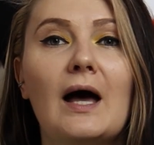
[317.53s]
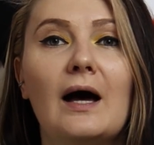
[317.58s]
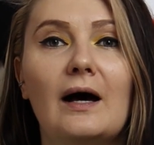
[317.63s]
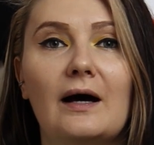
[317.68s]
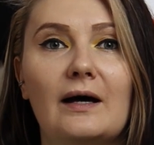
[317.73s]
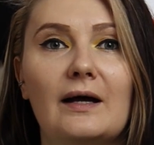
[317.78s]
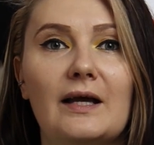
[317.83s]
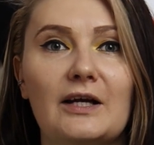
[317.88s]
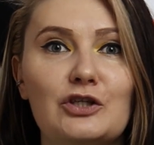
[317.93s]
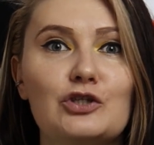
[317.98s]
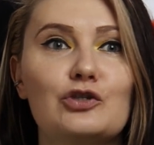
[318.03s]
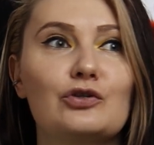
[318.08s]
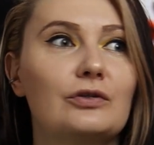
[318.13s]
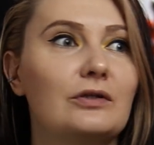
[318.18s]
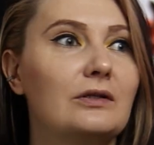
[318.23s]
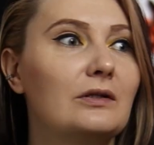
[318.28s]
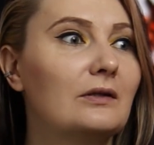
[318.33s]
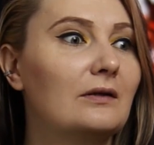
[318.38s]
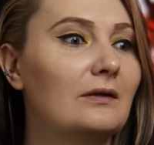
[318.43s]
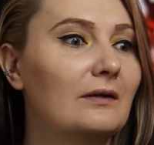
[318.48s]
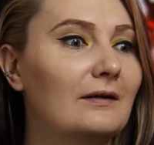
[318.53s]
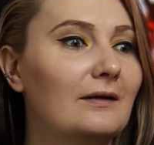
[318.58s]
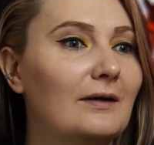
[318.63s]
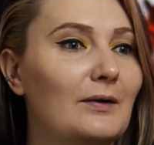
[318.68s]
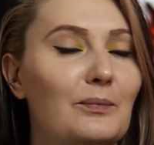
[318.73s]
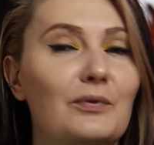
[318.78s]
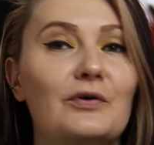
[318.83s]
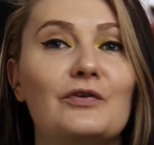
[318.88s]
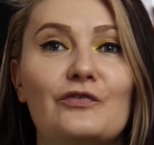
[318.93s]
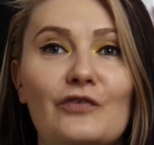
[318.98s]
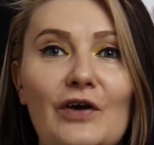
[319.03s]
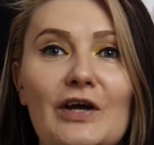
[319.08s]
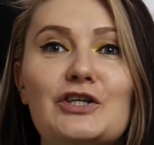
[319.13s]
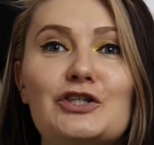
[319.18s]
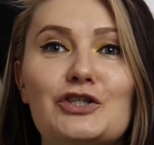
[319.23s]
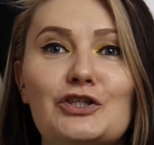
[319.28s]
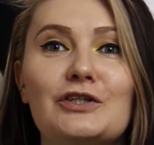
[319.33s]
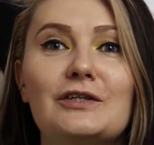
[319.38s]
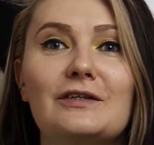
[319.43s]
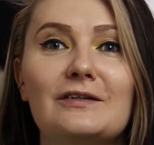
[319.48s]
actual
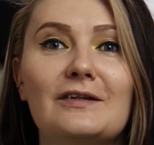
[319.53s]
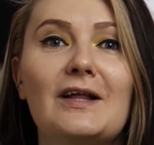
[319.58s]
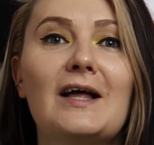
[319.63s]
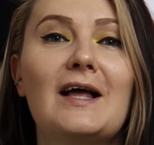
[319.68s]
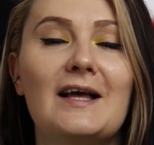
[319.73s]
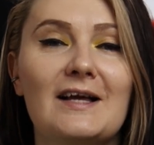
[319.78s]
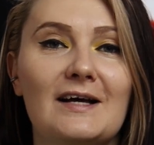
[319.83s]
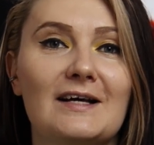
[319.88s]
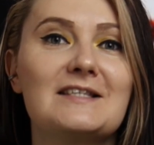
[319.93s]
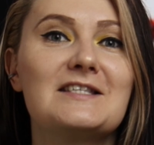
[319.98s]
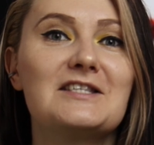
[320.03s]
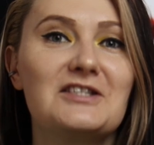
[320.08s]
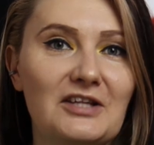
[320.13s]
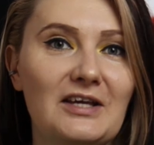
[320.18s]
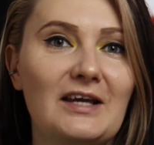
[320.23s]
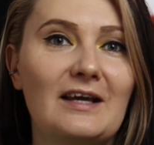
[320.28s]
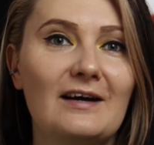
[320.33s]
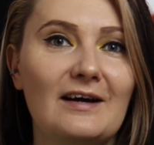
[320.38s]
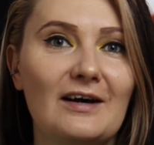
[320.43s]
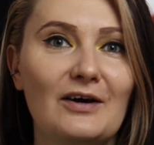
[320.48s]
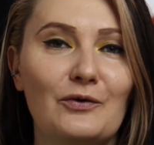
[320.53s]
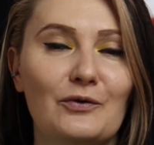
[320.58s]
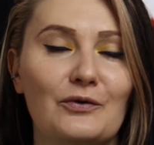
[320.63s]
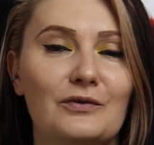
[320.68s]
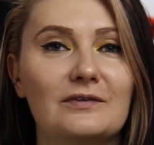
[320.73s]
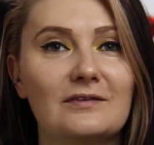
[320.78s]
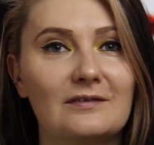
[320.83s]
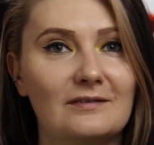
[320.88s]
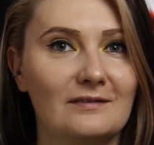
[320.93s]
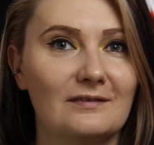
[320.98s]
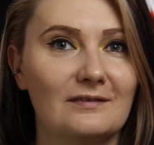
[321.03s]
professional stare on